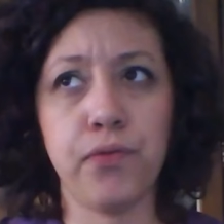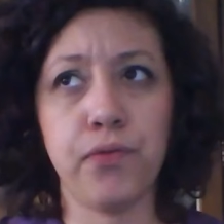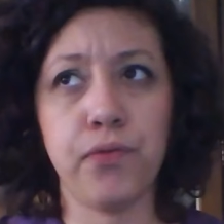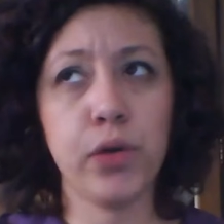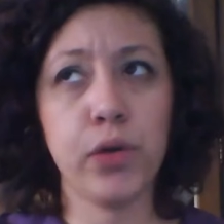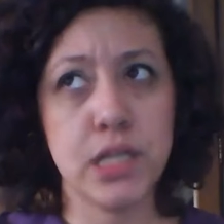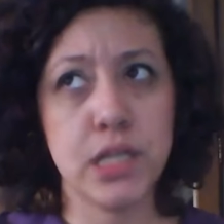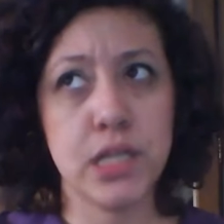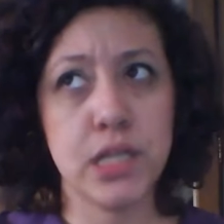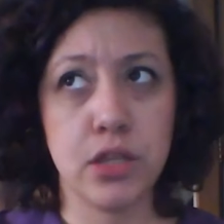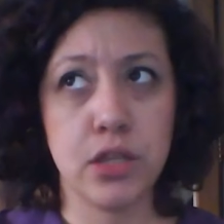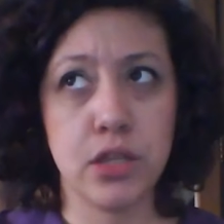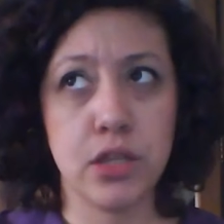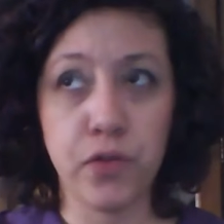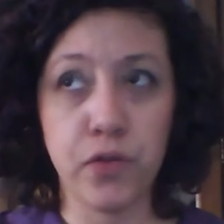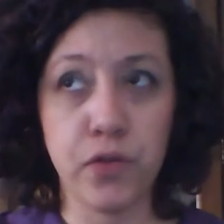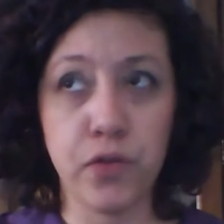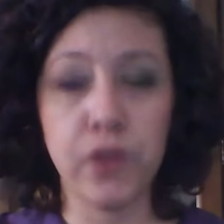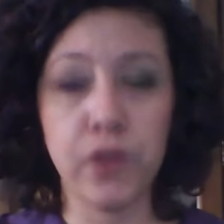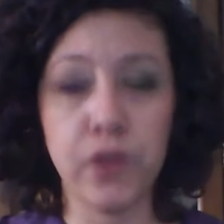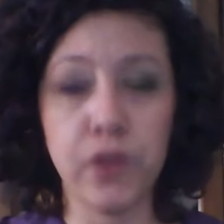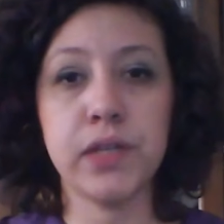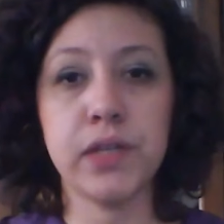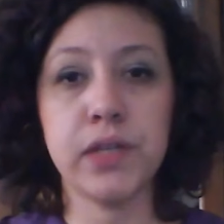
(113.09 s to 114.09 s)
14th or
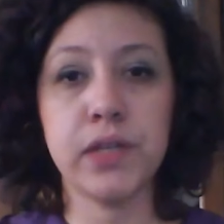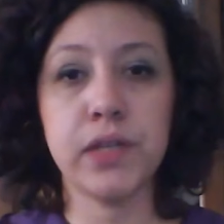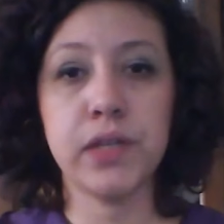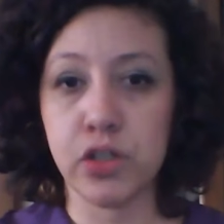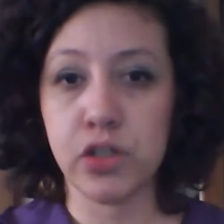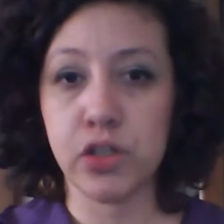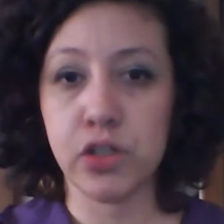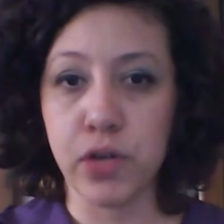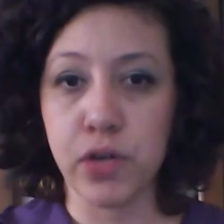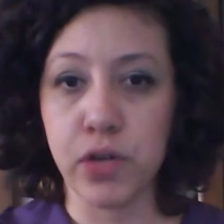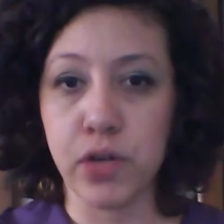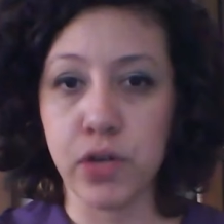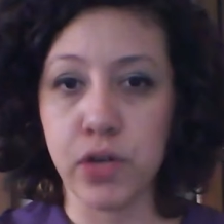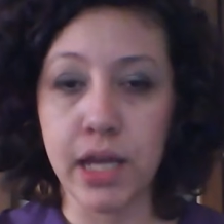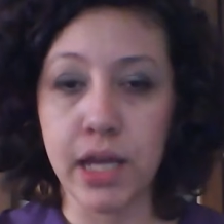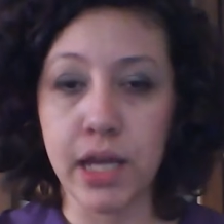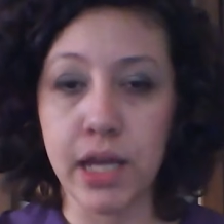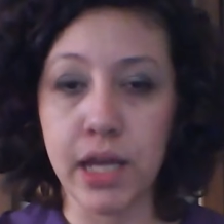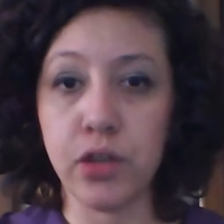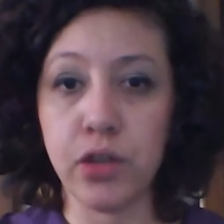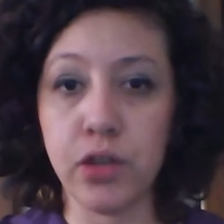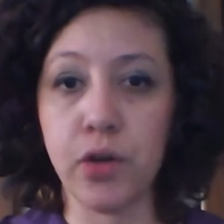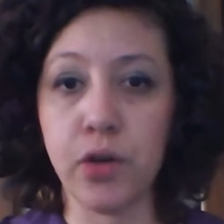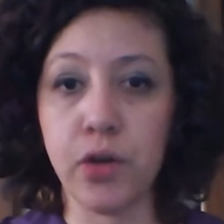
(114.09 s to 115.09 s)
15th century, and
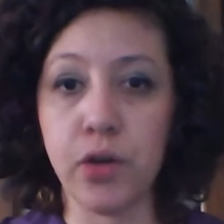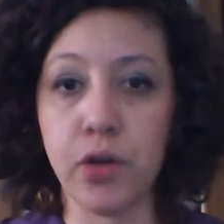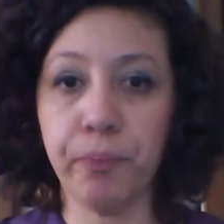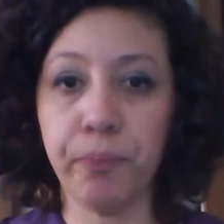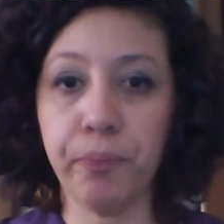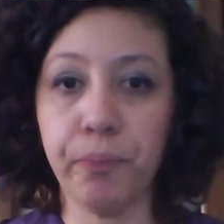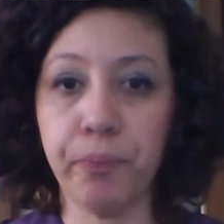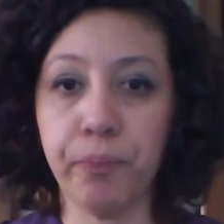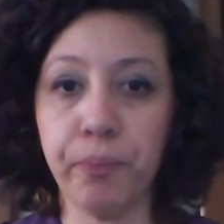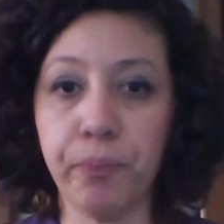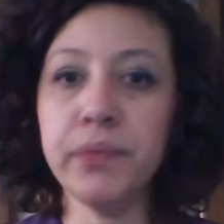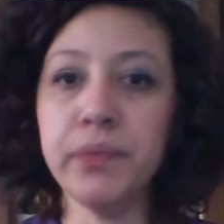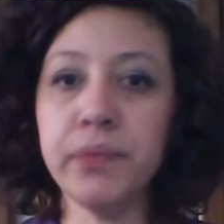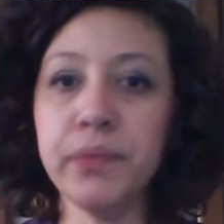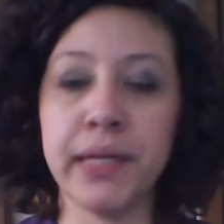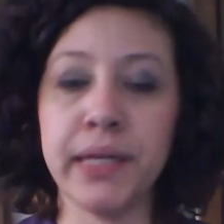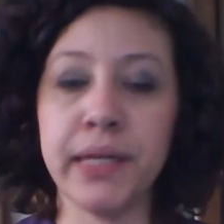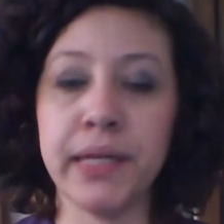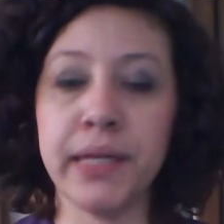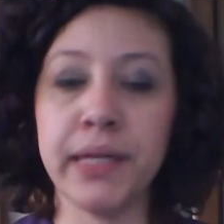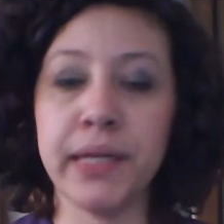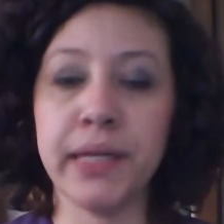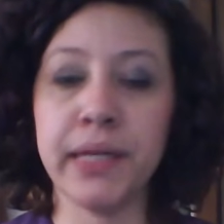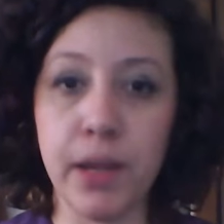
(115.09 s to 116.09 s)
I know it
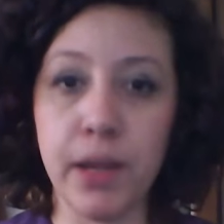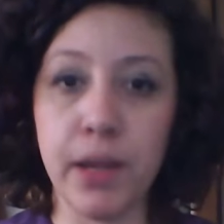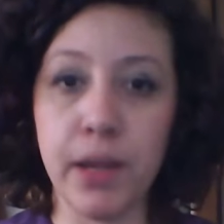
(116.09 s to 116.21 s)
became very